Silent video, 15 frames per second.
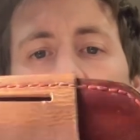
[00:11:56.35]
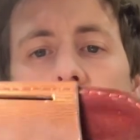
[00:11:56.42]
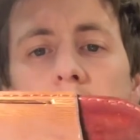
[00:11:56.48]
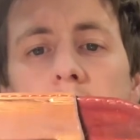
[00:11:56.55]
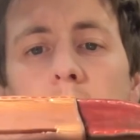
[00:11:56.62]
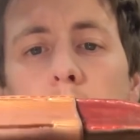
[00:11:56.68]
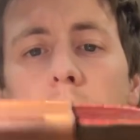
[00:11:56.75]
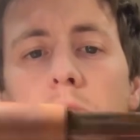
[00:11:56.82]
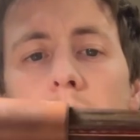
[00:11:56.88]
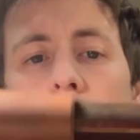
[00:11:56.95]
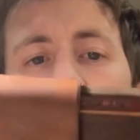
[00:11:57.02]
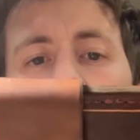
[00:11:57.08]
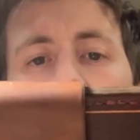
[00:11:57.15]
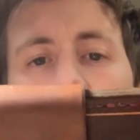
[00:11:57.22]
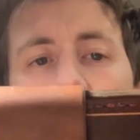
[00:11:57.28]
into the blade.
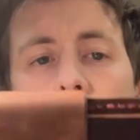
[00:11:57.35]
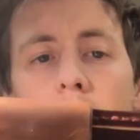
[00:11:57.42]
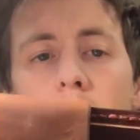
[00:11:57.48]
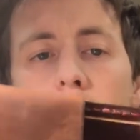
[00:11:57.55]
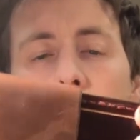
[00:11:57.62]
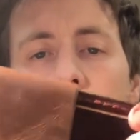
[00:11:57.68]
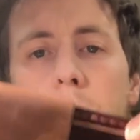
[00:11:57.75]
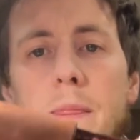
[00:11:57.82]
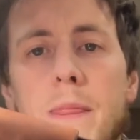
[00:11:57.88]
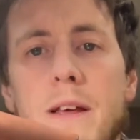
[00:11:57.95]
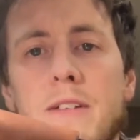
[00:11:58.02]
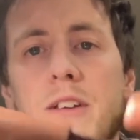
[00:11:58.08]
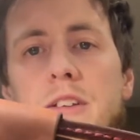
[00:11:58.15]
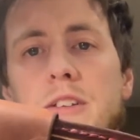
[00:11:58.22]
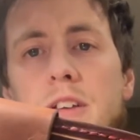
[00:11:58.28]

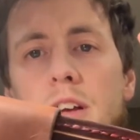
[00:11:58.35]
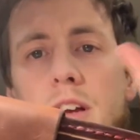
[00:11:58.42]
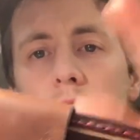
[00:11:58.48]
This is